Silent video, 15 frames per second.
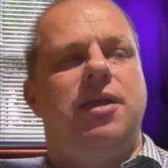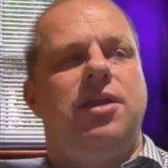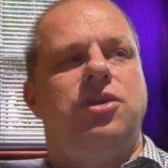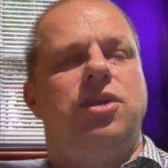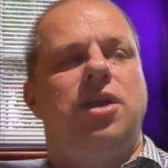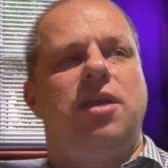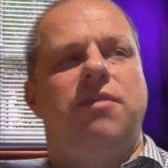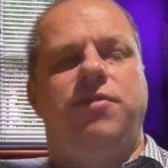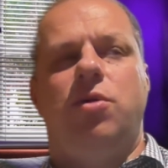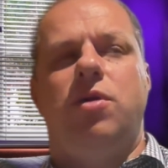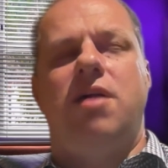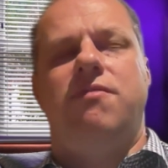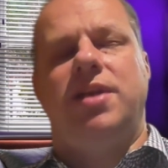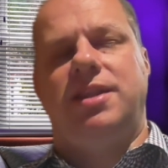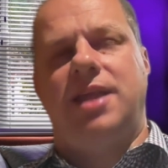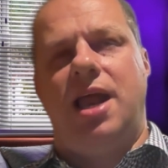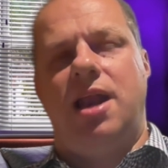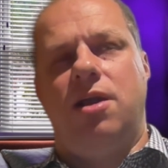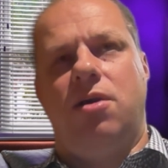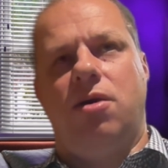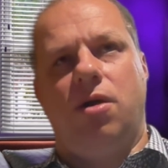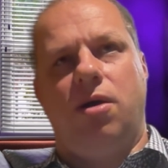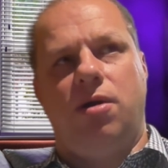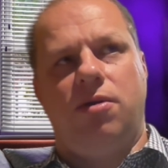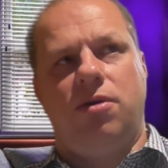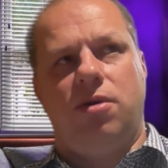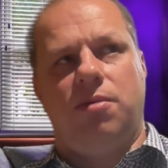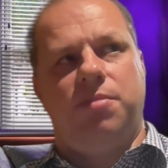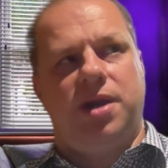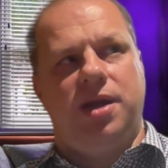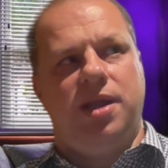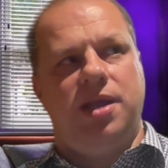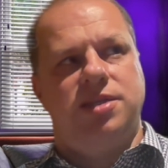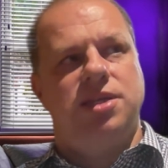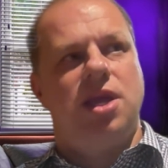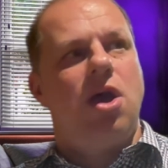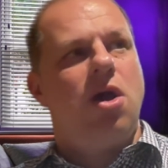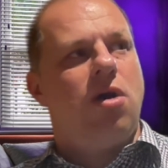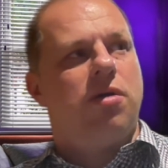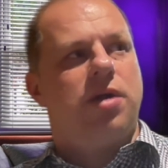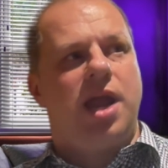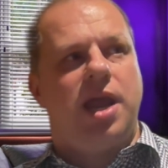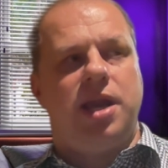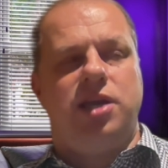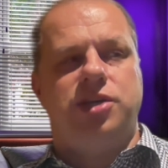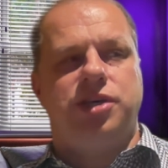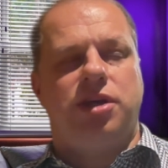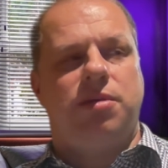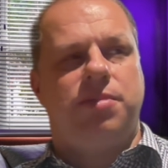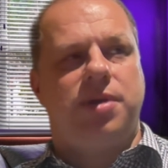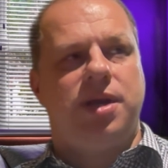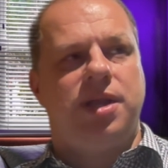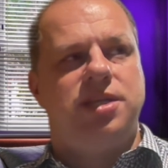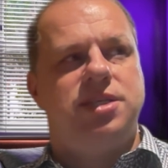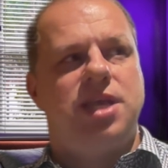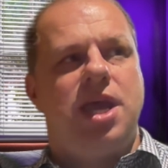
if you have a telco companies or energy companies,